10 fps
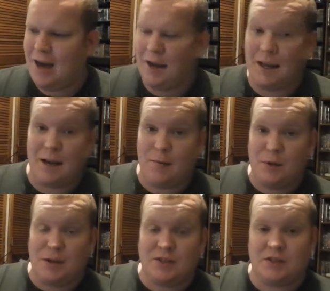G'day
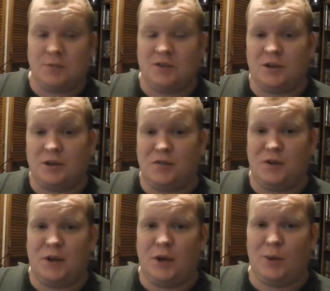everybody, this is Mr. Oz
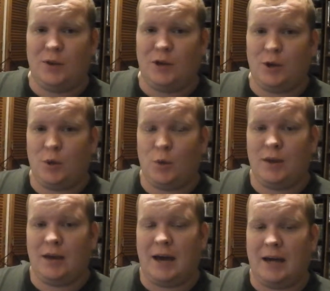video with you
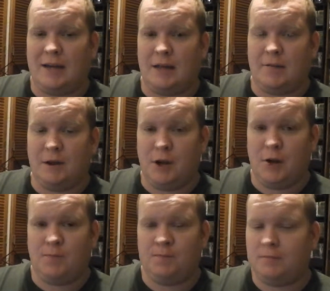with another
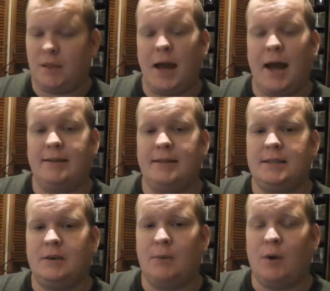video, and this
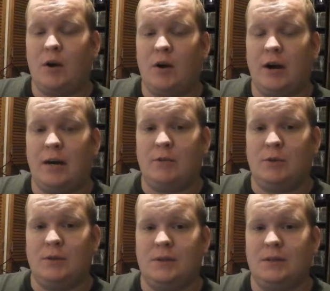time around I'm
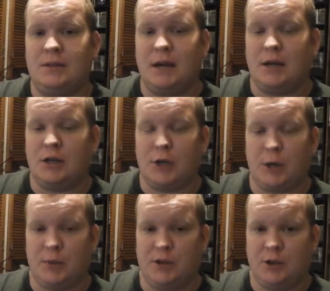going
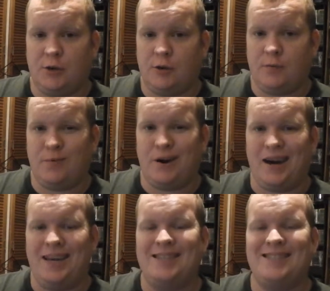to be showing off
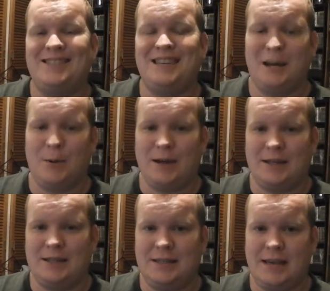my
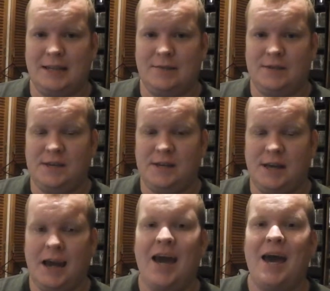Seaquest
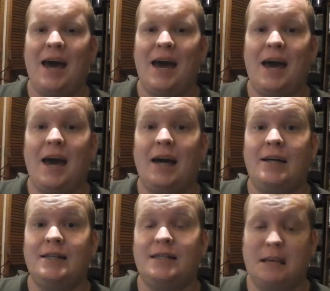DSV
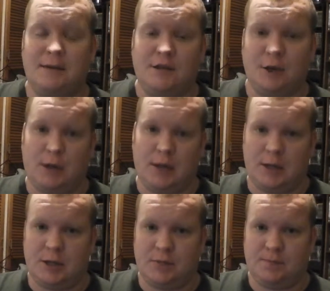TV show
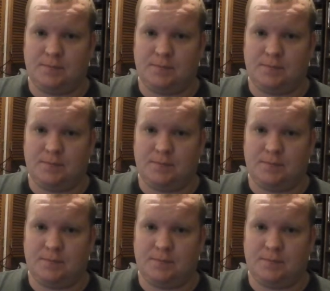collection.